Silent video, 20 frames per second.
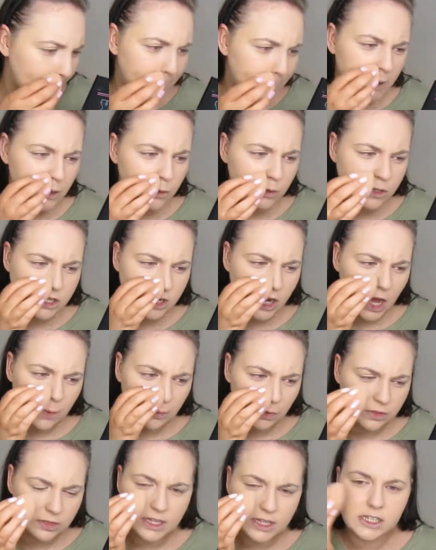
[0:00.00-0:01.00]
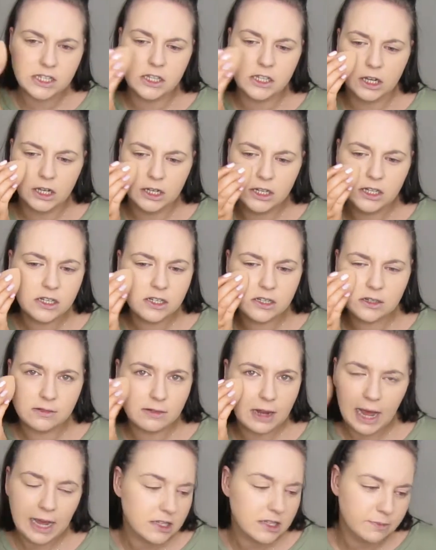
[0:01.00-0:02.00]
it up on this side
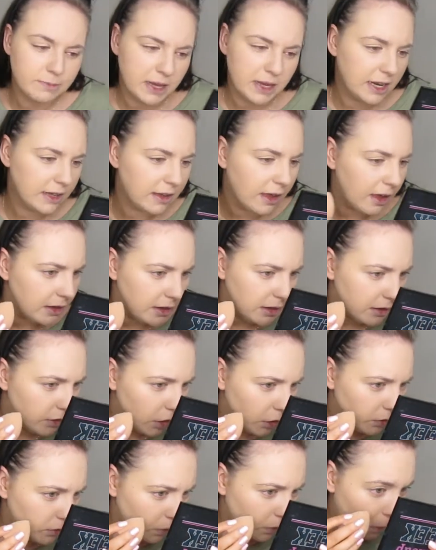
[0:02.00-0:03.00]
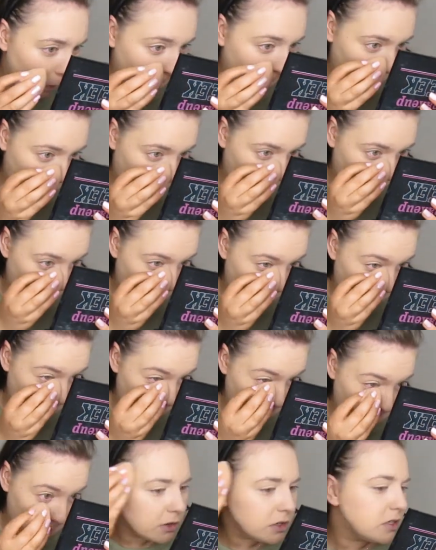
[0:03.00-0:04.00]
hasn't made it cakey though.
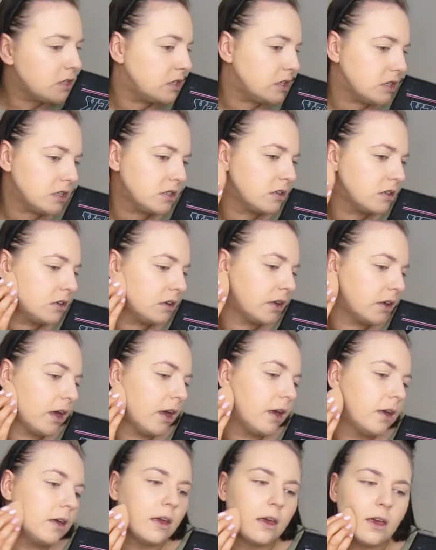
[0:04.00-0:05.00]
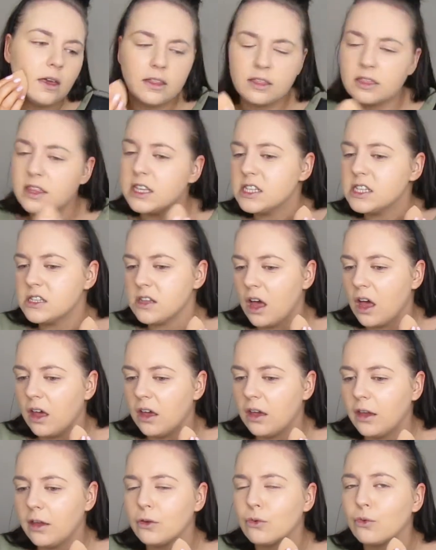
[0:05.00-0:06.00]
Doesn't look cakey. This
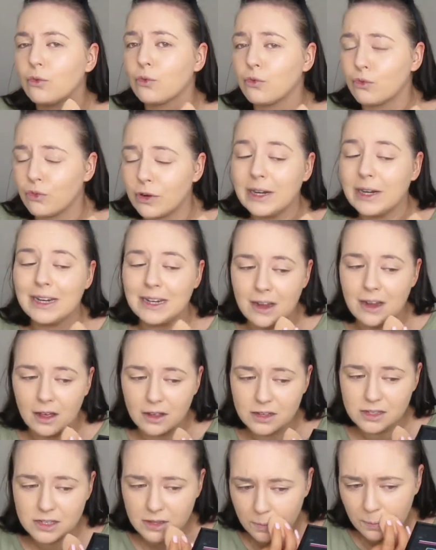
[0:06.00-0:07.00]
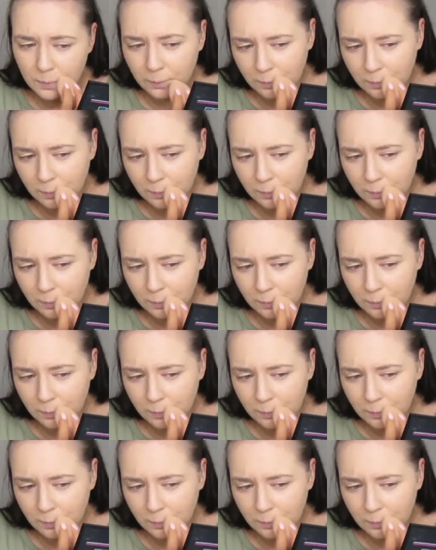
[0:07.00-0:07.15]
side really does.